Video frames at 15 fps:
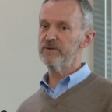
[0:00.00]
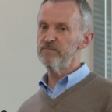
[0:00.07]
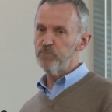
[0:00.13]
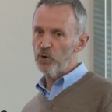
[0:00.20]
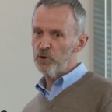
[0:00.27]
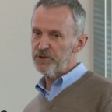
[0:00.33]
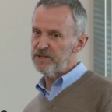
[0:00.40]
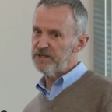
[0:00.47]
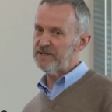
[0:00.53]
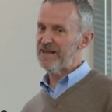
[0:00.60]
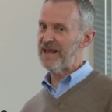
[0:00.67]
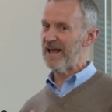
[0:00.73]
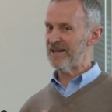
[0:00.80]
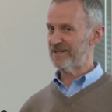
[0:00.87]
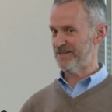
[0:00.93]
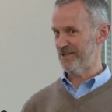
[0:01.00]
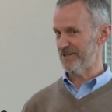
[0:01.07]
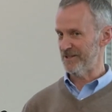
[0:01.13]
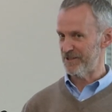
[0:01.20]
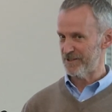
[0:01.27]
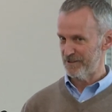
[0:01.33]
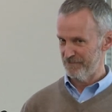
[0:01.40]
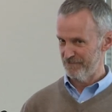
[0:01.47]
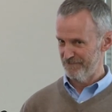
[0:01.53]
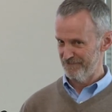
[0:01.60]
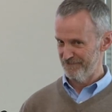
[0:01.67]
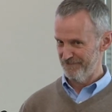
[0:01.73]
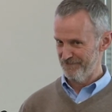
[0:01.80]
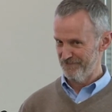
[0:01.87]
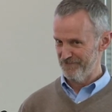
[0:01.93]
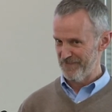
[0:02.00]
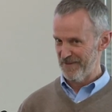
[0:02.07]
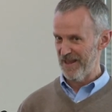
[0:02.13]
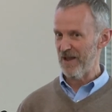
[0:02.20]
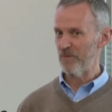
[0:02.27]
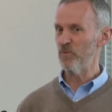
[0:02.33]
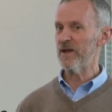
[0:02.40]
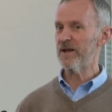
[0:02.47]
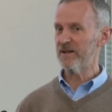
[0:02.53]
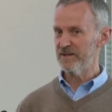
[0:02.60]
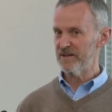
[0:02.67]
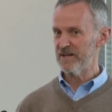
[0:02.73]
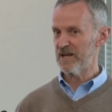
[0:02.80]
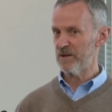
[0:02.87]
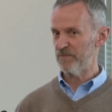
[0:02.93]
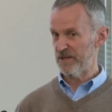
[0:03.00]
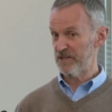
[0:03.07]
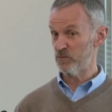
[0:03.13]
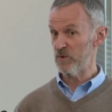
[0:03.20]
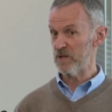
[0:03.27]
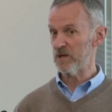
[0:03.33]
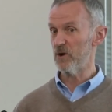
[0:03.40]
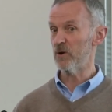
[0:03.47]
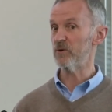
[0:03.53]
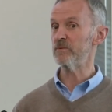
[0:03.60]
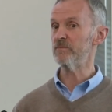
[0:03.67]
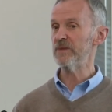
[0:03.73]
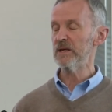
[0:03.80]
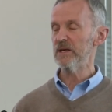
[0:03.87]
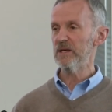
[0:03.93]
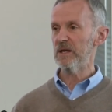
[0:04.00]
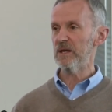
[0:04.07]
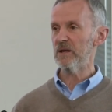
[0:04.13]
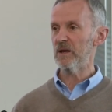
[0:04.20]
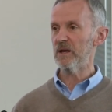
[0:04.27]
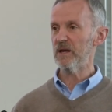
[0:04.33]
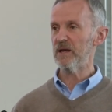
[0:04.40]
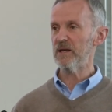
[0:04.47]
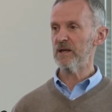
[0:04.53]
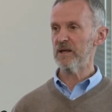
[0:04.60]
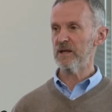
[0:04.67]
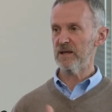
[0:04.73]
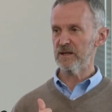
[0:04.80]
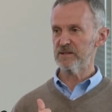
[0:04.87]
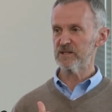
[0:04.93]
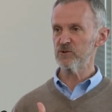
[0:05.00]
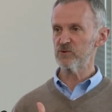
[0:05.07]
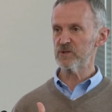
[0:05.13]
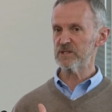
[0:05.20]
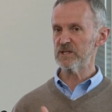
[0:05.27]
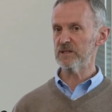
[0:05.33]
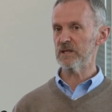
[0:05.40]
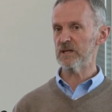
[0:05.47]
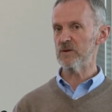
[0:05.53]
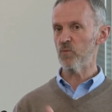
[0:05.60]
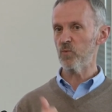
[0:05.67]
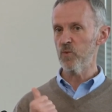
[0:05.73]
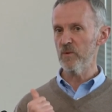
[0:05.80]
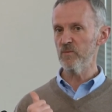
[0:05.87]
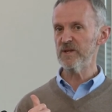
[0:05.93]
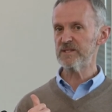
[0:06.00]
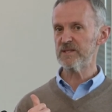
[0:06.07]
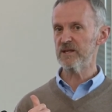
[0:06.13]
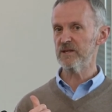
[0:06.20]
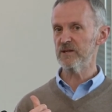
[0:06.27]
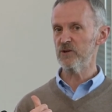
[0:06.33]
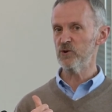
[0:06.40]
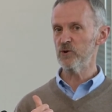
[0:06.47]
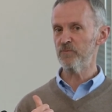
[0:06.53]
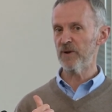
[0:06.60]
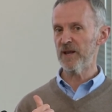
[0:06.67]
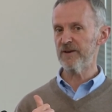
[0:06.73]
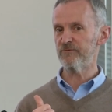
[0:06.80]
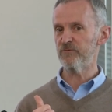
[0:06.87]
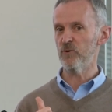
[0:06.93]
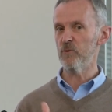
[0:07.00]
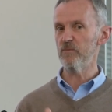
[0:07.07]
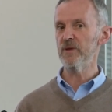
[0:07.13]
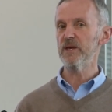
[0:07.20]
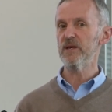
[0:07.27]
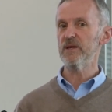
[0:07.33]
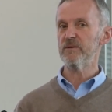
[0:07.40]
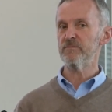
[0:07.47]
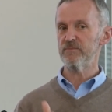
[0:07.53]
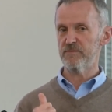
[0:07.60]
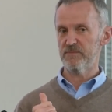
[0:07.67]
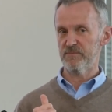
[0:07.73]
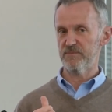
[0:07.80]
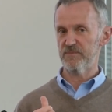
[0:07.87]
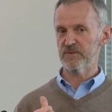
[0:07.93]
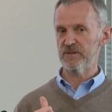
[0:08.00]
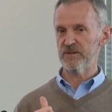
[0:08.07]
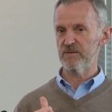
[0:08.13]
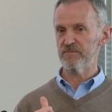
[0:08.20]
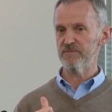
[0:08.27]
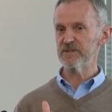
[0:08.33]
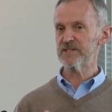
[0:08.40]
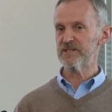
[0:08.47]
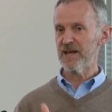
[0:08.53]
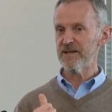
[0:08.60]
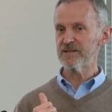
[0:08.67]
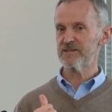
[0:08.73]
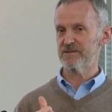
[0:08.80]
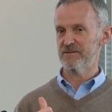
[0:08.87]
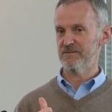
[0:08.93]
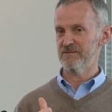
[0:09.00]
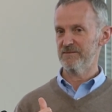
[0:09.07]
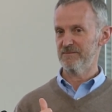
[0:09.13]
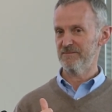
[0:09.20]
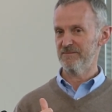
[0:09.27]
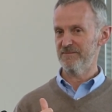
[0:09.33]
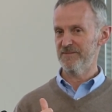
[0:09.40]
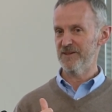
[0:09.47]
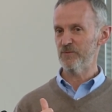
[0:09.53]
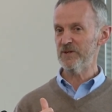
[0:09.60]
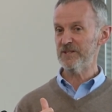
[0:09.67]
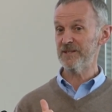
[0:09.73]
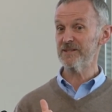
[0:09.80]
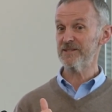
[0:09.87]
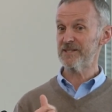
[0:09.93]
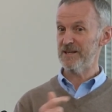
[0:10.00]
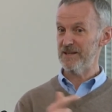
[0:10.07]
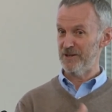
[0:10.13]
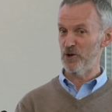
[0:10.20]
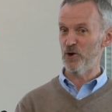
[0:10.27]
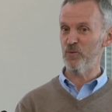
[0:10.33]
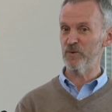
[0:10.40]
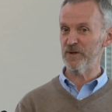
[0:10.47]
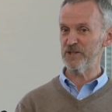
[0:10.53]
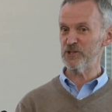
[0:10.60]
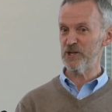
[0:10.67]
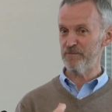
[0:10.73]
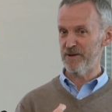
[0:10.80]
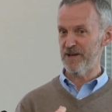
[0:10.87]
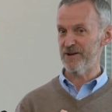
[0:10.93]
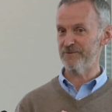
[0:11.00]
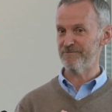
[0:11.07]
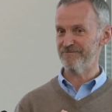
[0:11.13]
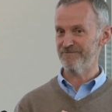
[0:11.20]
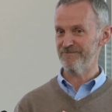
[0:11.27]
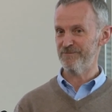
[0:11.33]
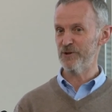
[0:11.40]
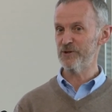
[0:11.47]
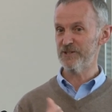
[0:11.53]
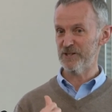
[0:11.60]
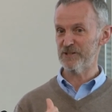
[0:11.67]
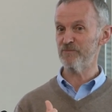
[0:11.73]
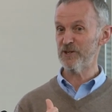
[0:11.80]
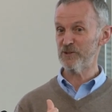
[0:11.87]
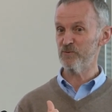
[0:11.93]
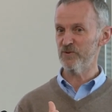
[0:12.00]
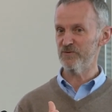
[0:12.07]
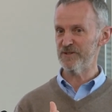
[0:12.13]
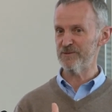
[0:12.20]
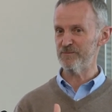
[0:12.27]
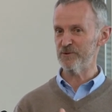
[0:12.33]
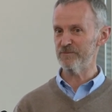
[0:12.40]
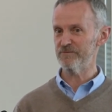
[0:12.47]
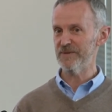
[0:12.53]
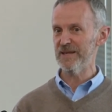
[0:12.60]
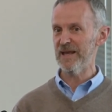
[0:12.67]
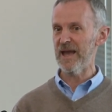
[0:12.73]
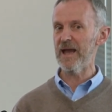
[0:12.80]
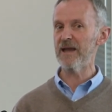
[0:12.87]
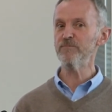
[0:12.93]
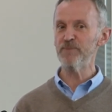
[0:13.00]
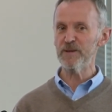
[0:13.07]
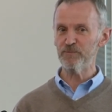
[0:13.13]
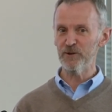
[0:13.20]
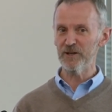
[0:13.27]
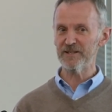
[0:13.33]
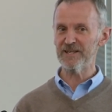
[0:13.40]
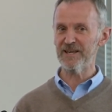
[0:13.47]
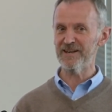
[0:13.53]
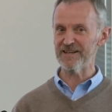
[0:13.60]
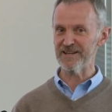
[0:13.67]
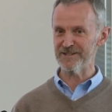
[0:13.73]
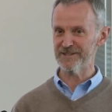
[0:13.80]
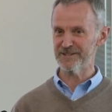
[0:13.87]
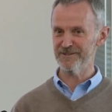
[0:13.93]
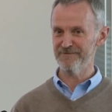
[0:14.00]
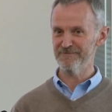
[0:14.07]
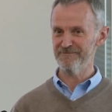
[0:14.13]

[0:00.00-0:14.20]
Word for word: imported it as is and we're cleaning up as we go. It's interesting that when we see it in a new platform, mistakes that we didn't see in the old one jump out because it's much more visible. And people are telling us.